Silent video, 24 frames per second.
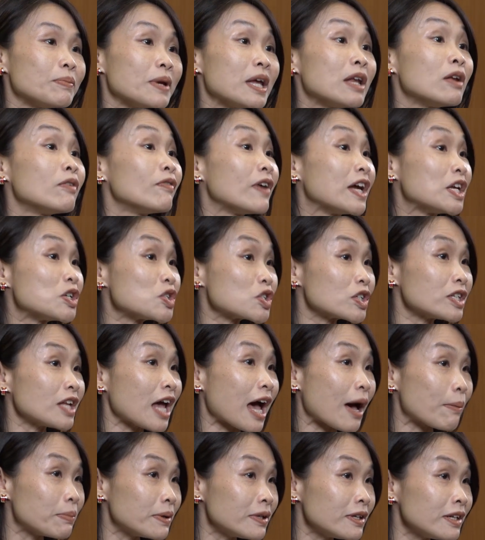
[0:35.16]
innovation
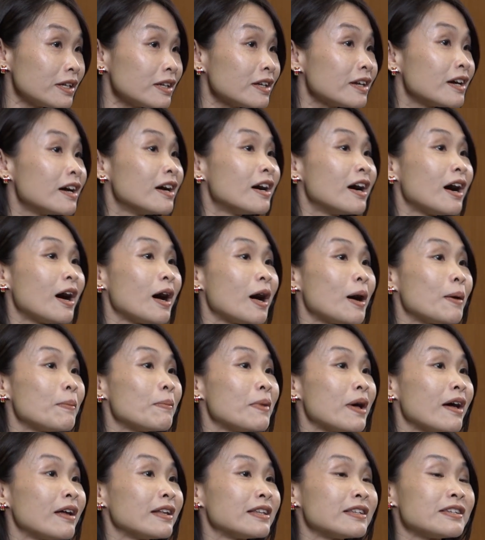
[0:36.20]
happening
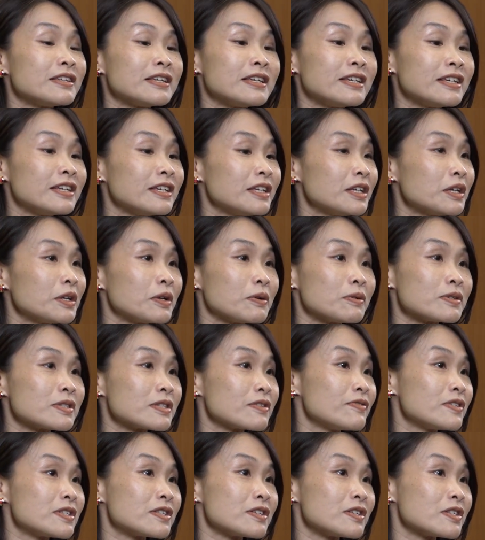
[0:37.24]
at the
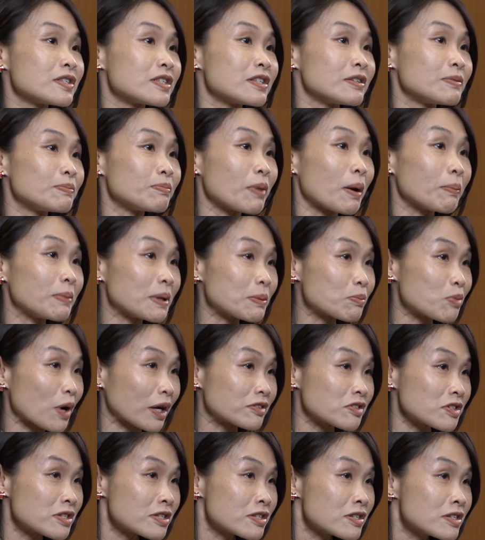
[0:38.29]
services in public
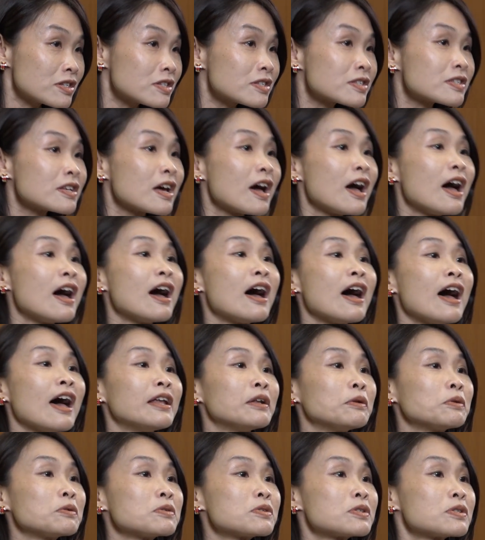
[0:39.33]
practices,
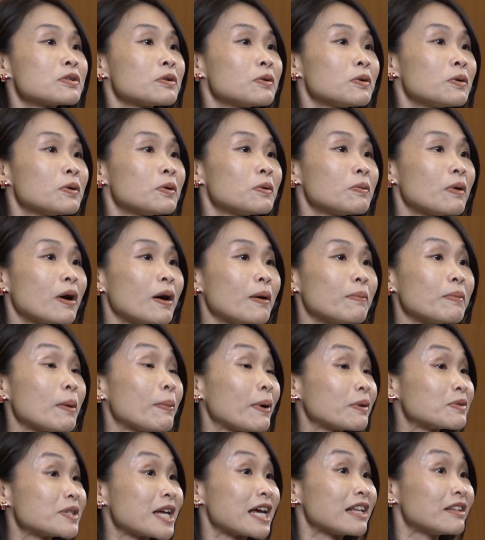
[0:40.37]
and also
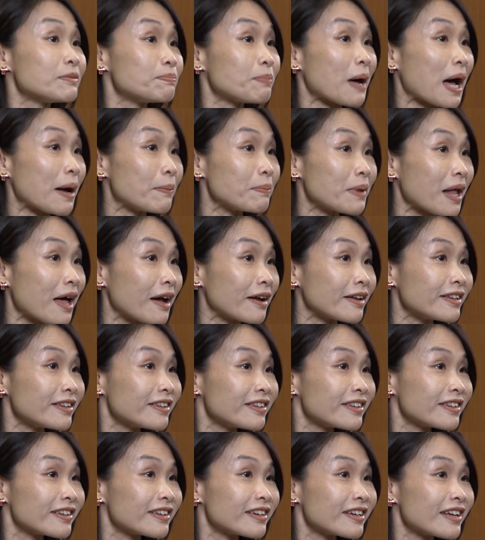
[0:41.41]
about talent
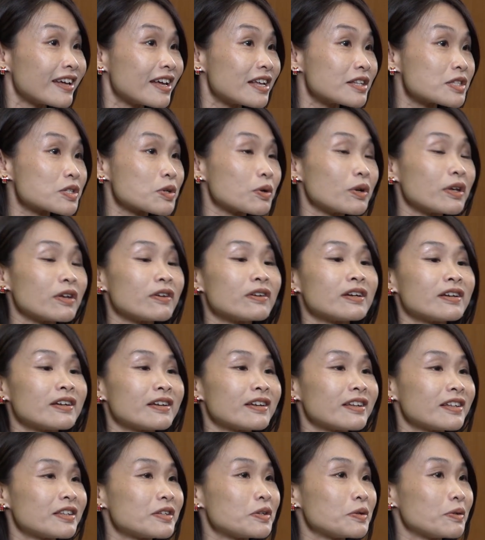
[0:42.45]
pipeline. It's going
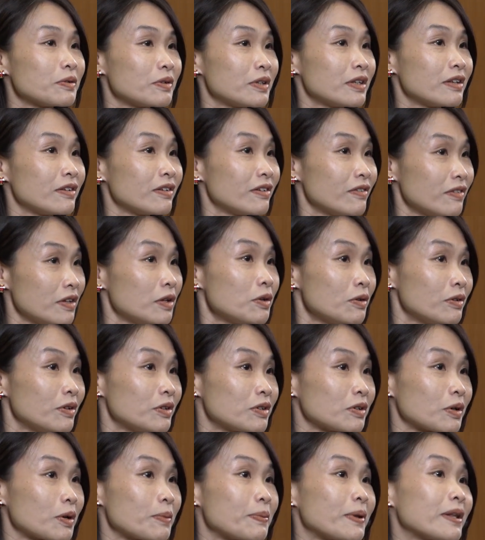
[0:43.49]
to the you
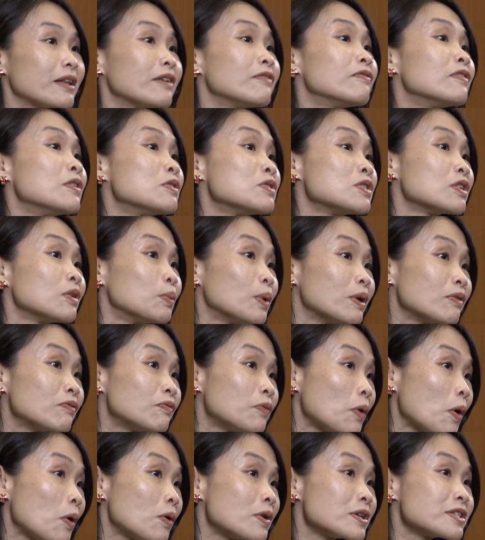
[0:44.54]
talk about like future
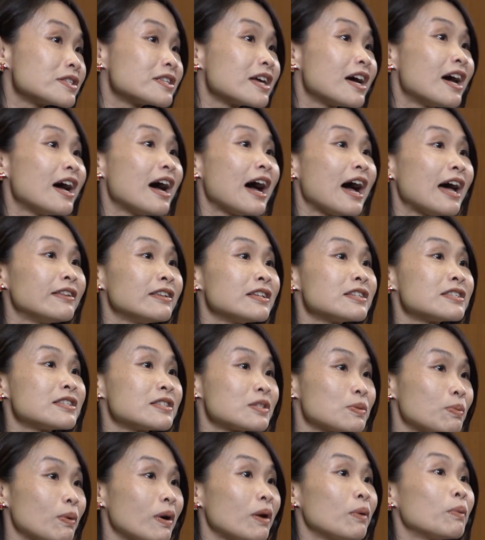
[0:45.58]
workforce, and this
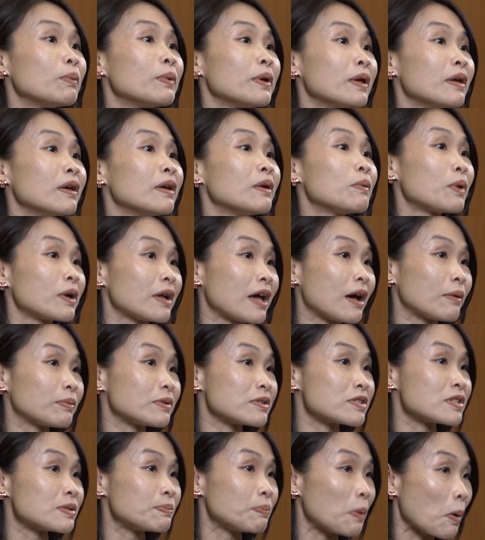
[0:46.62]
is what we want to have
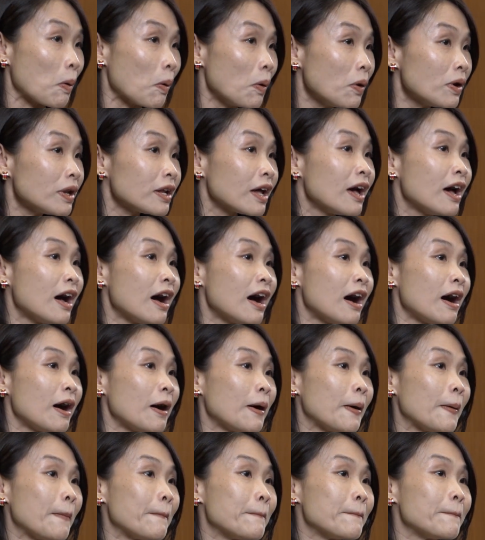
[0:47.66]
to support,
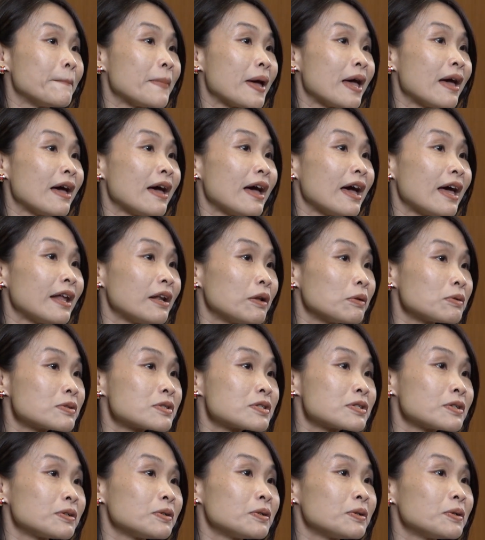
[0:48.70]
and
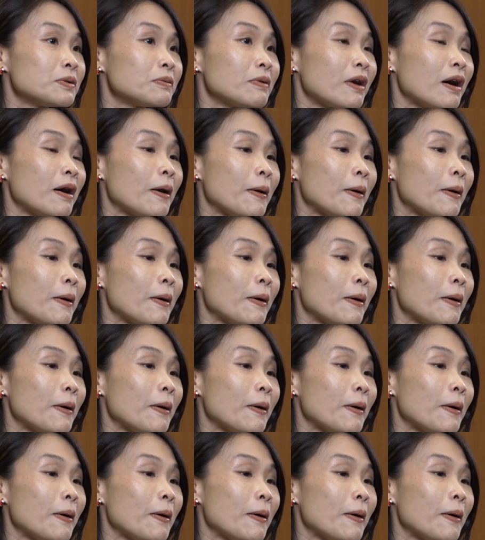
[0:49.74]
also